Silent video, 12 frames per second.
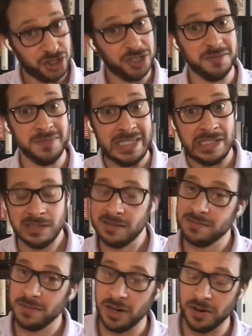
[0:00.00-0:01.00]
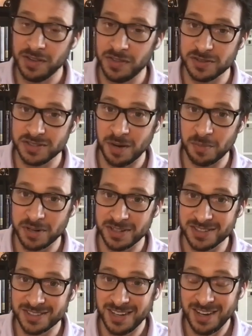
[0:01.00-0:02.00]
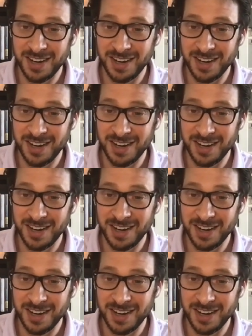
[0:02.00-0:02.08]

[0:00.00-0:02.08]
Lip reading: could mean we don't hit those numbers.